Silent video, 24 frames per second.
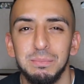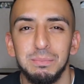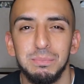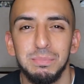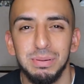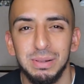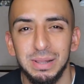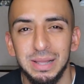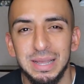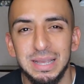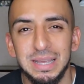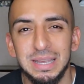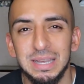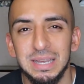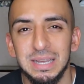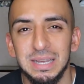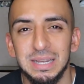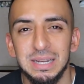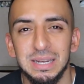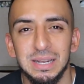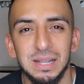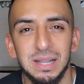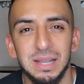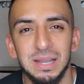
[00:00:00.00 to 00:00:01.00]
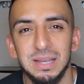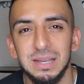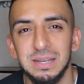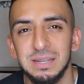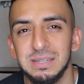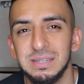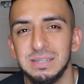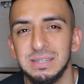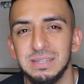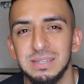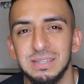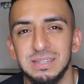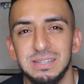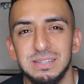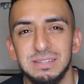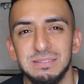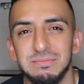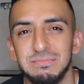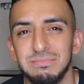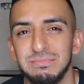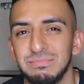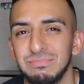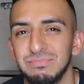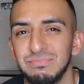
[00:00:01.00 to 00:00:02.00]
playing, like just
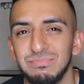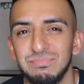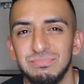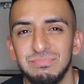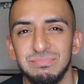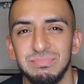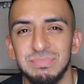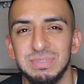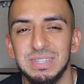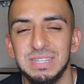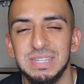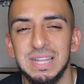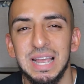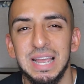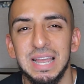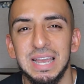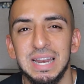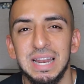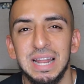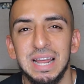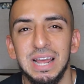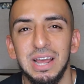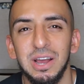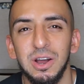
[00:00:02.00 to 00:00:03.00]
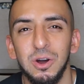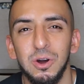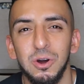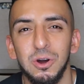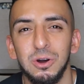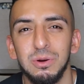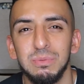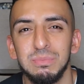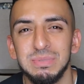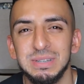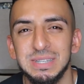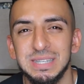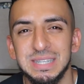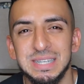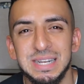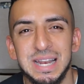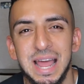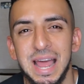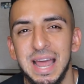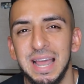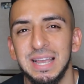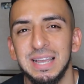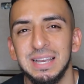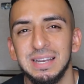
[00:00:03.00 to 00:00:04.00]
staying at home,
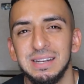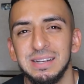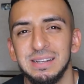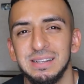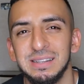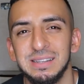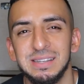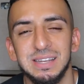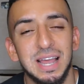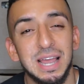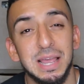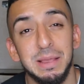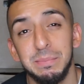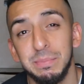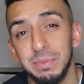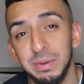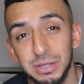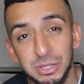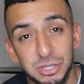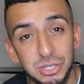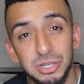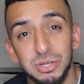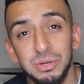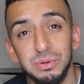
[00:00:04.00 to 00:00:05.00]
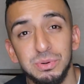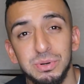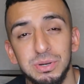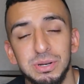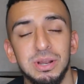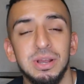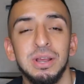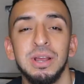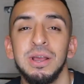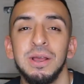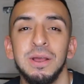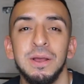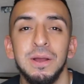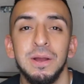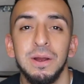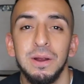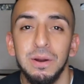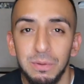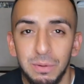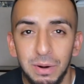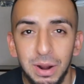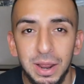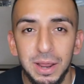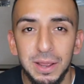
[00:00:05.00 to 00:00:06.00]
snacking type of dude,
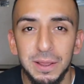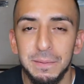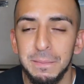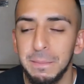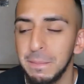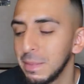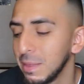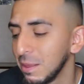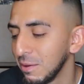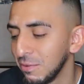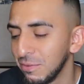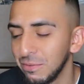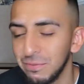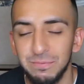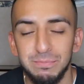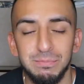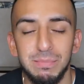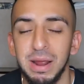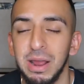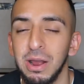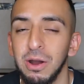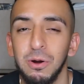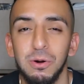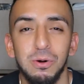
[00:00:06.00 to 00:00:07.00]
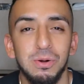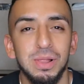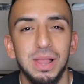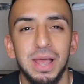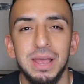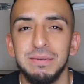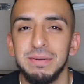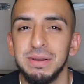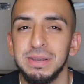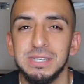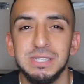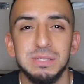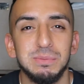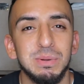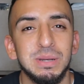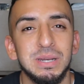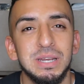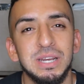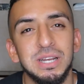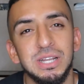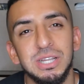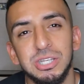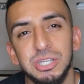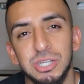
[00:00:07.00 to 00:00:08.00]
right? My whole life I just been
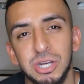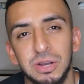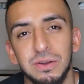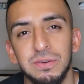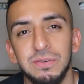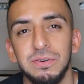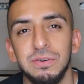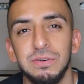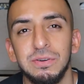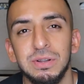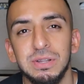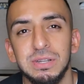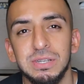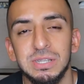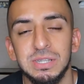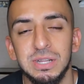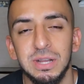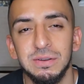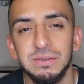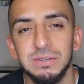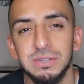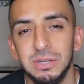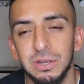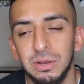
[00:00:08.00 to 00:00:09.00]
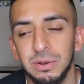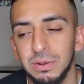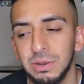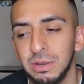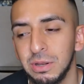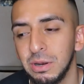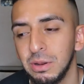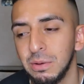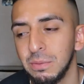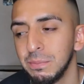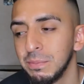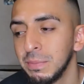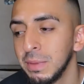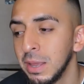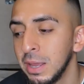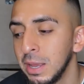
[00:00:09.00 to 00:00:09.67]
eating junk food and stuff. So, you know,